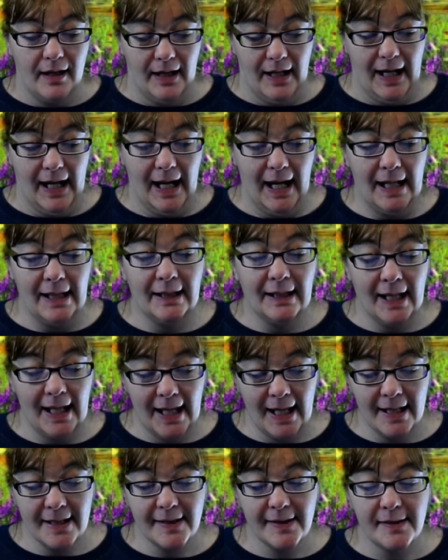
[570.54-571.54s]
And
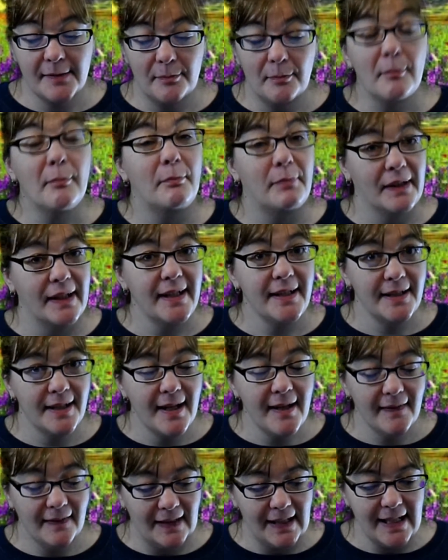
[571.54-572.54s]
last but
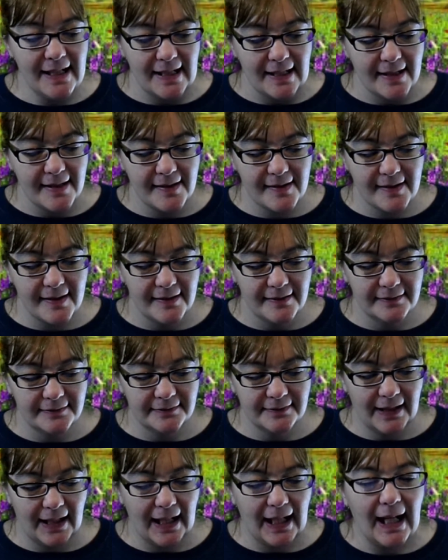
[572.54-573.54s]
not least,
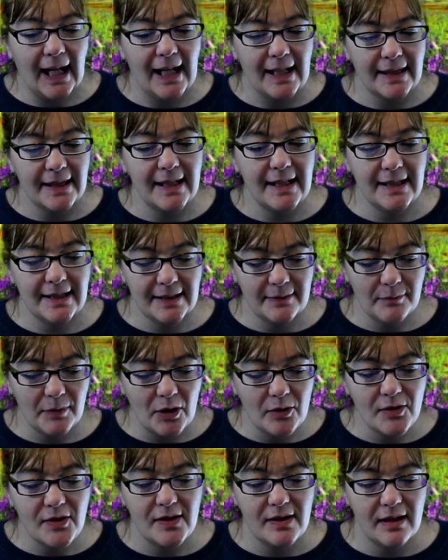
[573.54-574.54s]
I think the
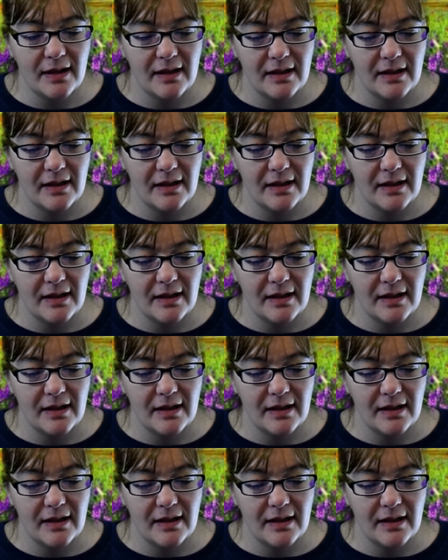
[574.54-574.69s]
most